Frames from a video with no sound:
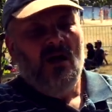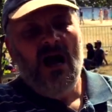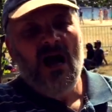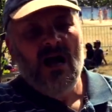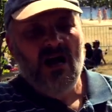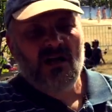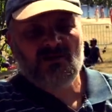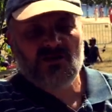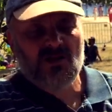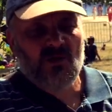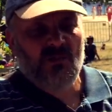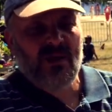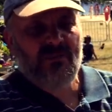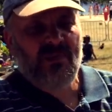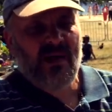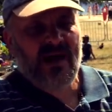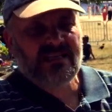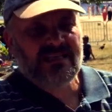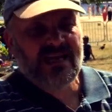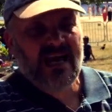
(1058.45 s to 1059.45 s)
uh, should we
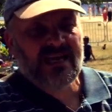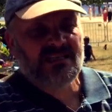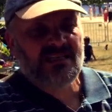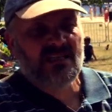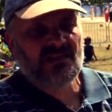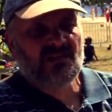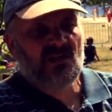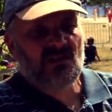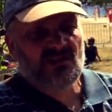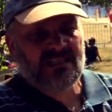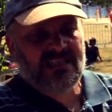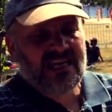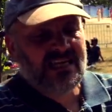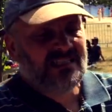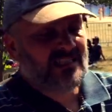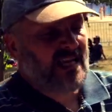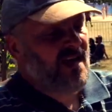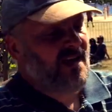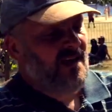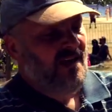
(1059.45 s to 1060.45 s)
pay taxes to
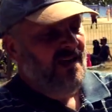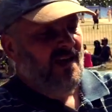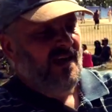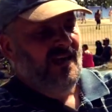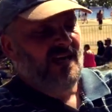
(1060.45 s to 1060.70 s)
Caesar?